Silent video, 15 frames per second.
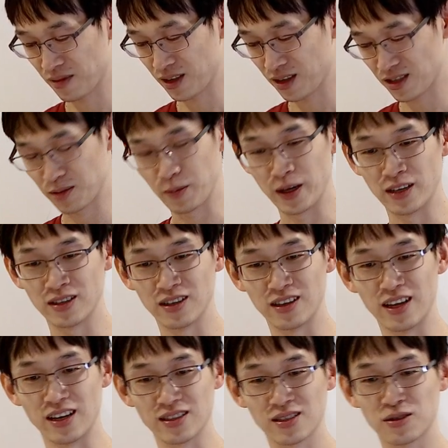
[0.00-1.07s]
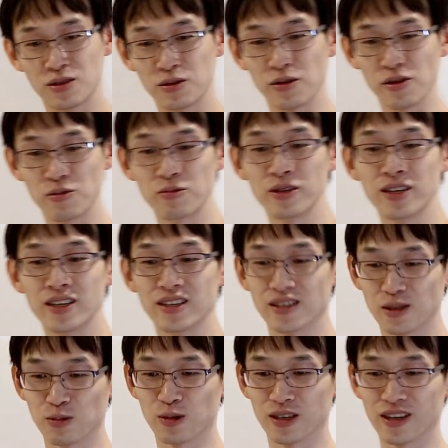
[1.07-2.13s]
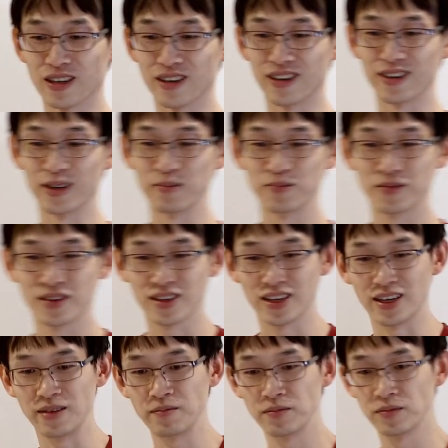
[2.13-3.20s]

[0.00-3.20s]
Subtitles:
spend the next 2 or 3 years working on it. Okay.